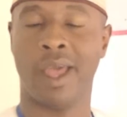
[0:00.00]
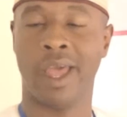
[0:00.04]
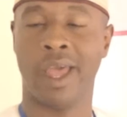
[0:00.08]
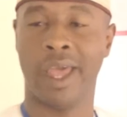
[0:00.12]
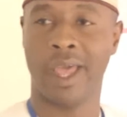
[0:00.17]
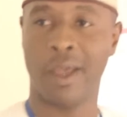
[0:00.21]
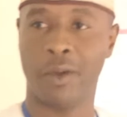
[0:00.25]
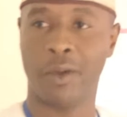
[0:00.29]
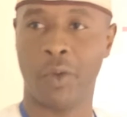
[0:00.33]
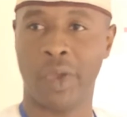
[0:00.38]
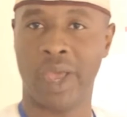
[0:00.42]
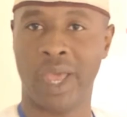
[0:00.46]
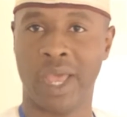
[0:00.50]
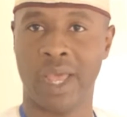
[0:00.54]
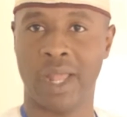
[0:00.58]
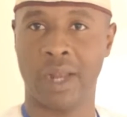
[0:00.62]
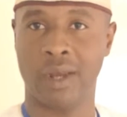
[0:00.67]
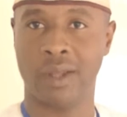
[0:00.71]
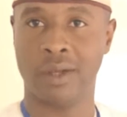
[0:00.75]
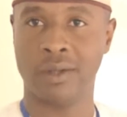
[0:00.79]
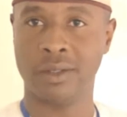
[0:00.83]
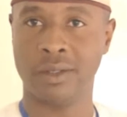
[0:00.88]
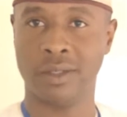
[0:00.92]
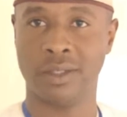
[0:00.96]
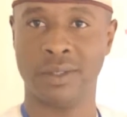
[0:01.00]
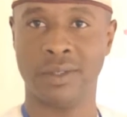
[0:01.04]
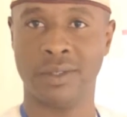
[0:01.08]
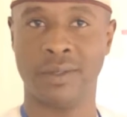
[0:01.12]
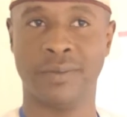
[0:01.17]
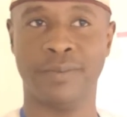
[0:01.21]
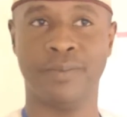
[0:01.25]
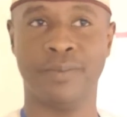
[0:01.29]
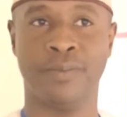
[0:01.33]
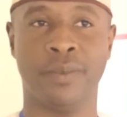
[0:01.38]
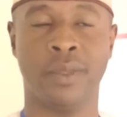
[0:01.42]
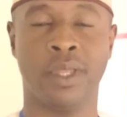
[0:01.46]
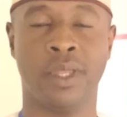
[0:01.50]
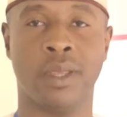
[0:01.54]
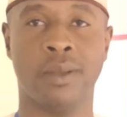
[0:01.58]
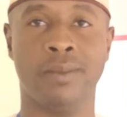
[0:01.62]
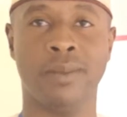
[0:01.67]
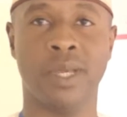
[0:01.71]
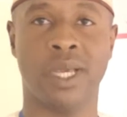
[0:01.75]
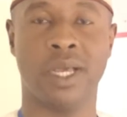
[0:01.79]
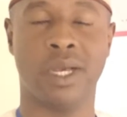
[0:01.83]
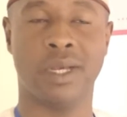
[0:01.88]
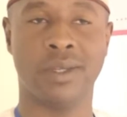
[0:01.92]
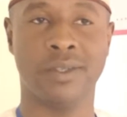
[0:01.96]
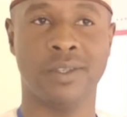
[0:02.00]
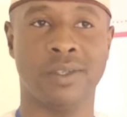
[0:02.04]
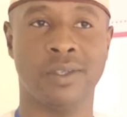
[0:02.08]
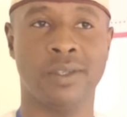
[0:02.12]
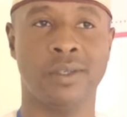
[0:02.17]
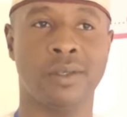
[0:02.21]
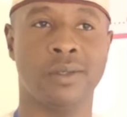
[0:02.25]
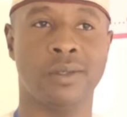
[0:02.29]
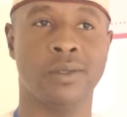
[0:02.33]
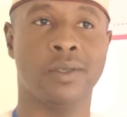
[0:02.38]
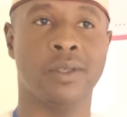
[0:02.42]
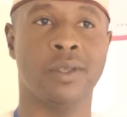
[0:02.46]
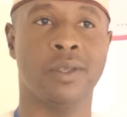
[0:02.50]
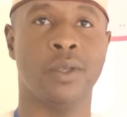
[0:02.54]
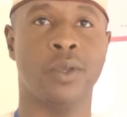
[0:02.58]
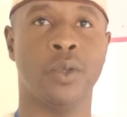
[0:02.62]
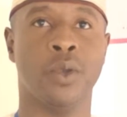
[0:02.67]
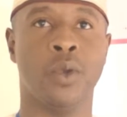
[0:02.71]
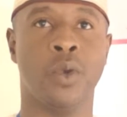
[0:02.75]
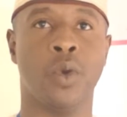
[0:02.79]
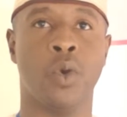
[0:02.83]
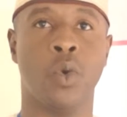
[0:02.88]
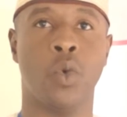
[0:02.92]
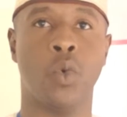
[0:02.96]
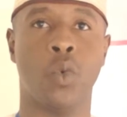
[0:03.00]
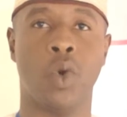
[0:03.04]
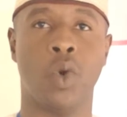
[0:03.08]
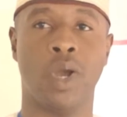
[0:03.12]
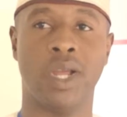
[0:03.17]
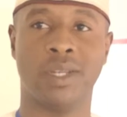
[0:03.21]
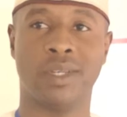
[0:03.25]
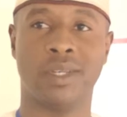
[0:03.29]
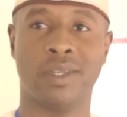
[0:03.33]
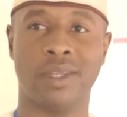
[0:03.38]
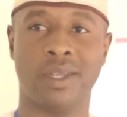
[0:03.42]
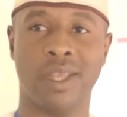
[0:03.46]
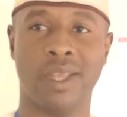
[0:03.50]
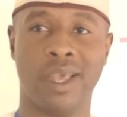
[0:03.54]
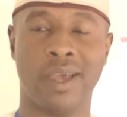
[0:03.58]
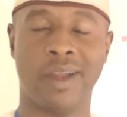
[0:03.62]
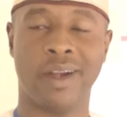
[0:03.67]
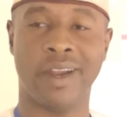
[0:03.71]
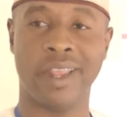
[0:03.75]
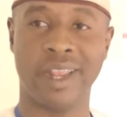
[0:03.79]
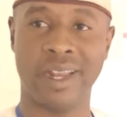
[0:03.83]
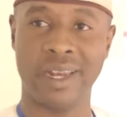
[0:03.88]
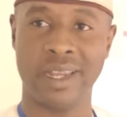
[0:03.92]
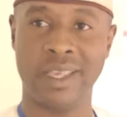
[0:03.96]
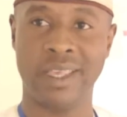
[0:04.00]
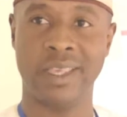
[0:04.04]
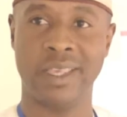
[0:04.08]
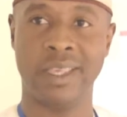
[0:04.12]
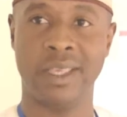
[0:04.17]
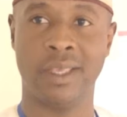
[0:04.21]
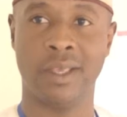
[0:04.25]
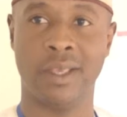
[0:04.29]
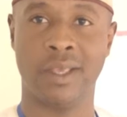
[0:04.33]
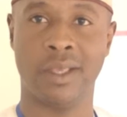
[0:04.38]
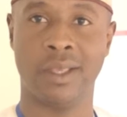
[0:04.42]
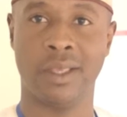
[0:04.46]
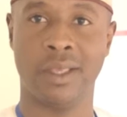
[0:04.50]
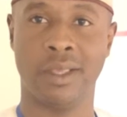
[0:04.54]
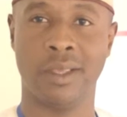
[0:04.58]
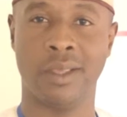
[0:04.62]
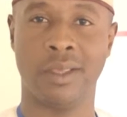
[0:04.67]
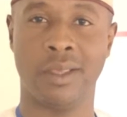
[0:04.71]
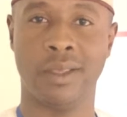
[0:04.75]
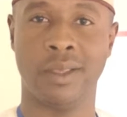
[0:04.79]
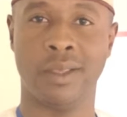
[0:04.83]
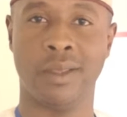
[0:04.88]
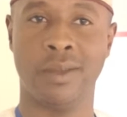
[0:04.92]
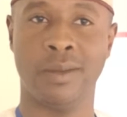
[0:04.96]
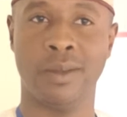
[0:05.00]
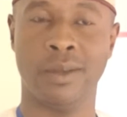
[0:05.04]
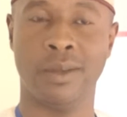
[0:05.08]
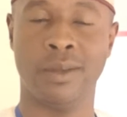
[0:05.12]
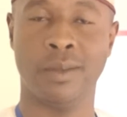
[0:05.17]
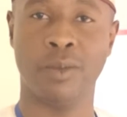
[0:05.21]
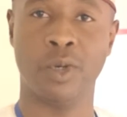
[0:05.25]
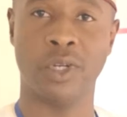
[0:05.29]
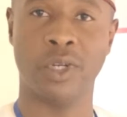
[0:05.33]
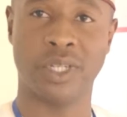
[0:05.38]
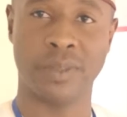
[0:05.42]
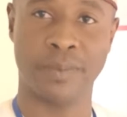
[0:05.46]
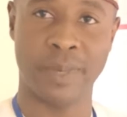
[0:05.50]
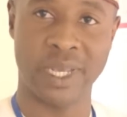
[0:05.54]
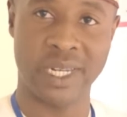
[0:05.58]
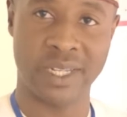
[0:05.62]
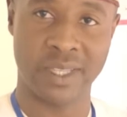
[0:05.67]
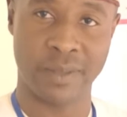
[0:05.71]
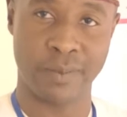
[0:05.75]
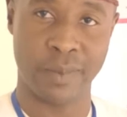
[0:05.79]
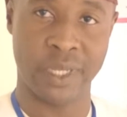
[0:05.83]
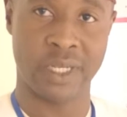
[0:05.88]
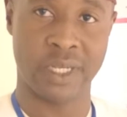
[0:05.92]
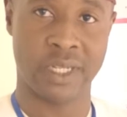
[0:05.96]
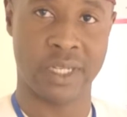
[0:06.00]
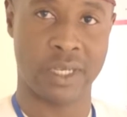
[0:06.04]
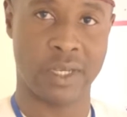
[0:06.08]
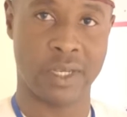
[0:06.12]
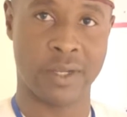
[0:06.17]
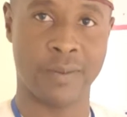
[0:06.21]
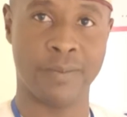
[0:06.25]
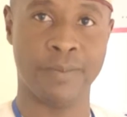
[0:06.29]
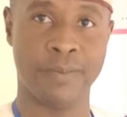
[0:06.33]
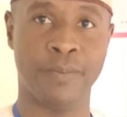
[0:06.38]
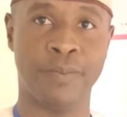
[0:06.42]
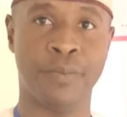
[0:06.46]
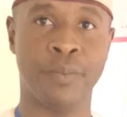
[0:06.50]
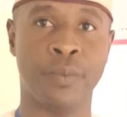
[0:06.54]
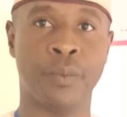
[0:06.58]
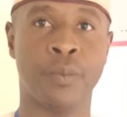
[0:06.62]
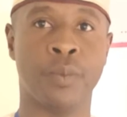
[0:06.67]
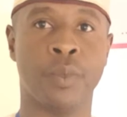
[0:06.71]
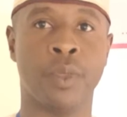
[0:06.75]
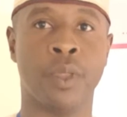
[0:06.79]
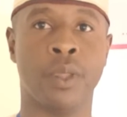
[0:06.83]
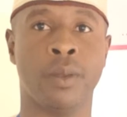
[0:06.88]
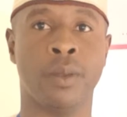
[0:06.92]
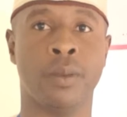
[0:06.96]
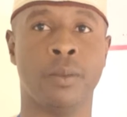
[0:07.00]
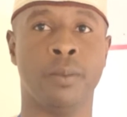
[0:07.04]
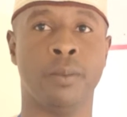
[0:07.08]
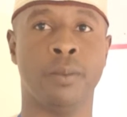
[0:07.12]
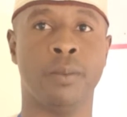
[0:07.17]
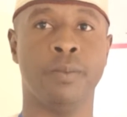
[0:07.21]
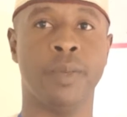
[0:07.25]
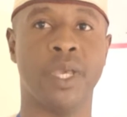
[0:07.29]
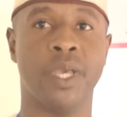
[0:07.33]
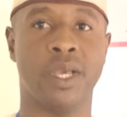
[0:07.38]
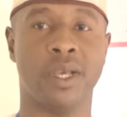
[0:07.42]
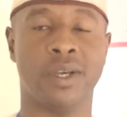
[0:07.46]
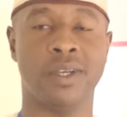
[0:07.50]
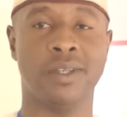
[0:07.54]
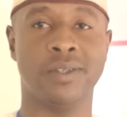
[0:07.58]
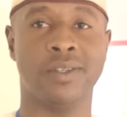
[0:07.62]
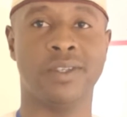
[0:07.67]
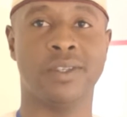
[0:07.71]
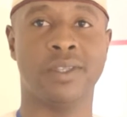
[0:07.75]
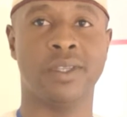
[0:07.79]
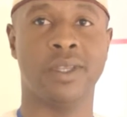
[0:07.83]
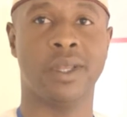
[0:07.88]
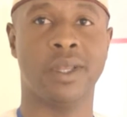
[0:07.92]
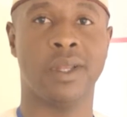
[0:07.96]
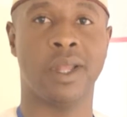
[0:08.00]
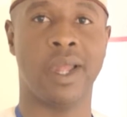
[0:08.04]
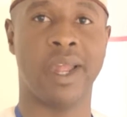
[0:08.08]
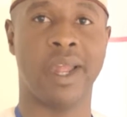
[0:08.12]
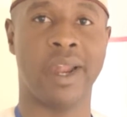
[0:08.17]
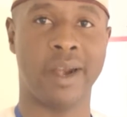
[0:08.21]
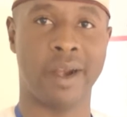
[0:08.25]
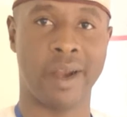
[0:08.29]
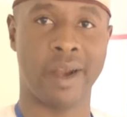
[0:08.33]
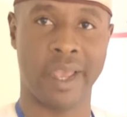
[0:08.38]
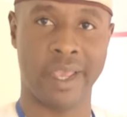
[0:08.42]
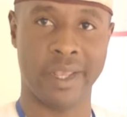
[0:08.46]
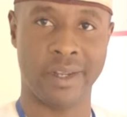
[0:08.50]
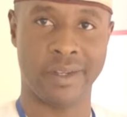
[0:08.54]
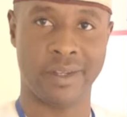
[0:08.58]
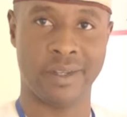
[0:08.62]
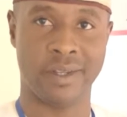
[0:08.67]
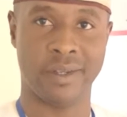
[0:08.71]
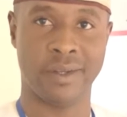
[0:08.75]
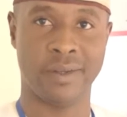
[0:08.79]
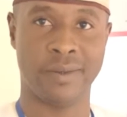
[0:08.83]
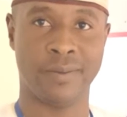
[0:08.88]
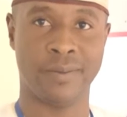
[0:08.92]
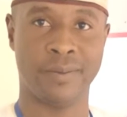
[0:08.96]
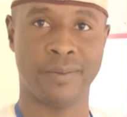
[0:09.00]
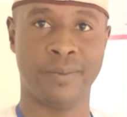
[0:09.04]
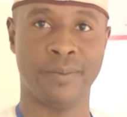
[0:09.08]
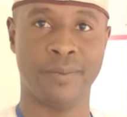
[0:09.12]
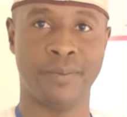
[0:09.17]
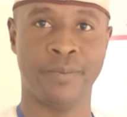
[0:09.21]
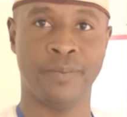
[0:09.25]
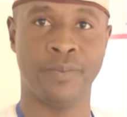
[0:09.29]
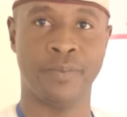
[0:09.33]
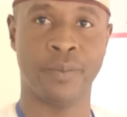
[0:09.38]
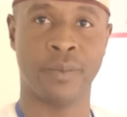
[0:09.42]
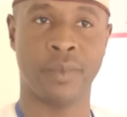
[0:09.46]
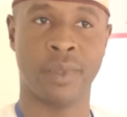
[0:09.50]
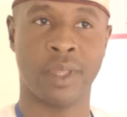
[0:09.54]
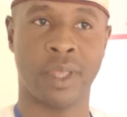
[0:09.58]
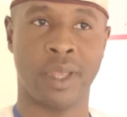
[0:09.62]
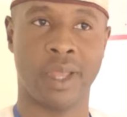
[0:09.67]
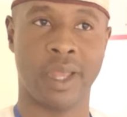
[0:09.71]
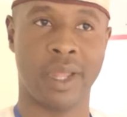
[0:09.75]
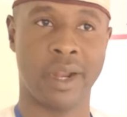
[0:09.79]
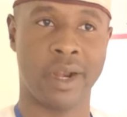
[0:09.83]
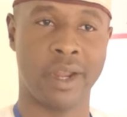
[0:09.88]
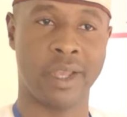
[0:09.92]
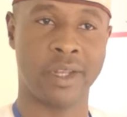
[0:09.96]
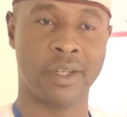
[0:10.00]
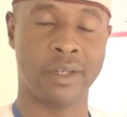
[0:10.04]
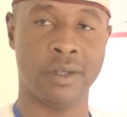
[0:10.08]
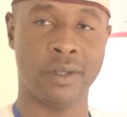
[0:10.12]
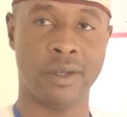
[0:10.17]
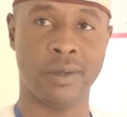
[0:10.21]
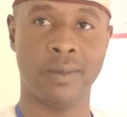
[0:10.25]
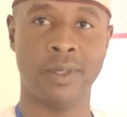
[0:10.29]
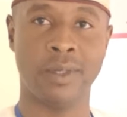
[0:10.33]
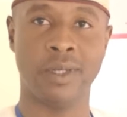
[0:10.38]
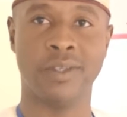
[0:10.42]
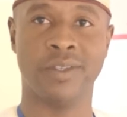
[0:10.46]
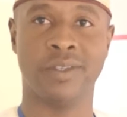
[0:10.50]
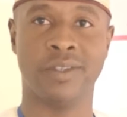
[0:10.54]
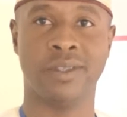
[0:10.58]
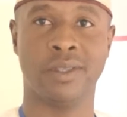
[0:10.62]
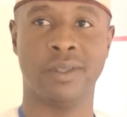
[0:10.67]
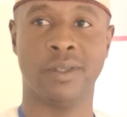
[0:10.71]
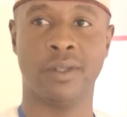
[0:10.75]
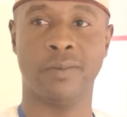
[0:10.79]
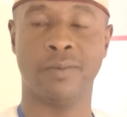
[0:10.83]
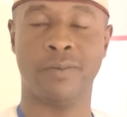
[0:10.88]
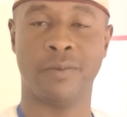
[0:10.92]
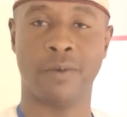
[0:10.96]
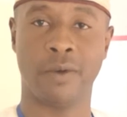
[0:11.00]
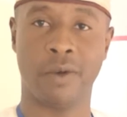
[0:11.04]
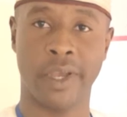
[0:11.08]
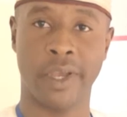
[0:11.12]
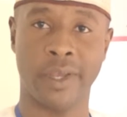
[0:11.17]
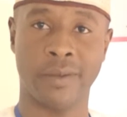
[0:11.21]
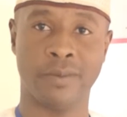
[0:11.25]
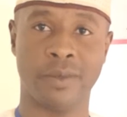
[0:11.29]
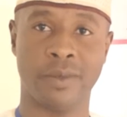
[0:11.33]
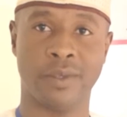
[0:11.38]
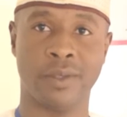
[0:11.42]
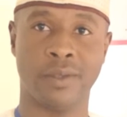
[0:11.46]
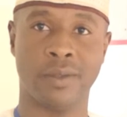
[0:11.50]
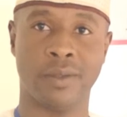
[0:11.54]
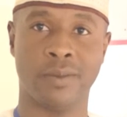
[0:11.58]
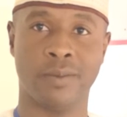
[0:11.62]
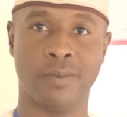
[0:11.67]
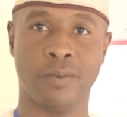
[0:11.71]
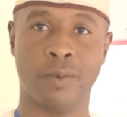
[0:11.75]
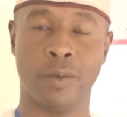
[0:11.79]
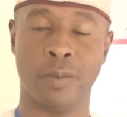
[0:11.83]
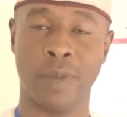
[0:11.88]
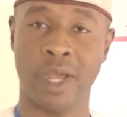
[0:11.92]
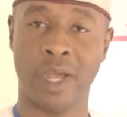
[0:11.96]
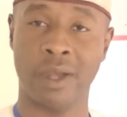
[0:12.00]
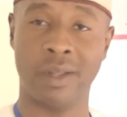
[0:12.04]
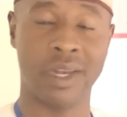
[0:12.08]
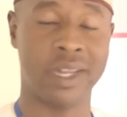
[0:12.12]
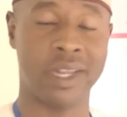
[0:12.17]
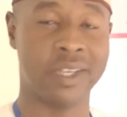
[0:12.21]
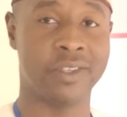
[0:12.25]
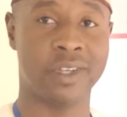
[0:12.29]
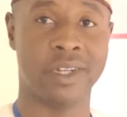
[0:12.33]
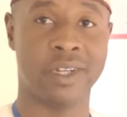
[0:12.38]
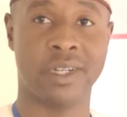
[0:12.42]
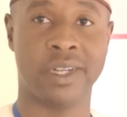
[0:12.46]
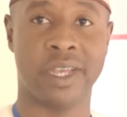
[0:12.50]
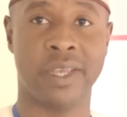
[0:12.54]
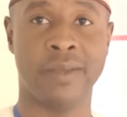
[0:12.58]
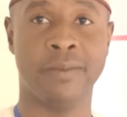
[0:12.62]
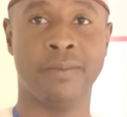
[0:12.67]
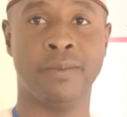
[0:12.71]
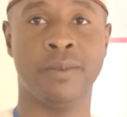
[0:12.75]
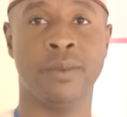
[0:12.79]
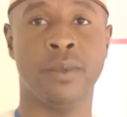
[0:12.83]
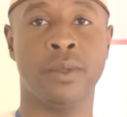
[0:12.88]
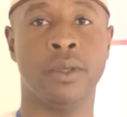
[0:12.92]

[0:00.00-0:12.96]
I acquire a lot because what really motivates me to come because I write. I write novels, poems for my own leisure time.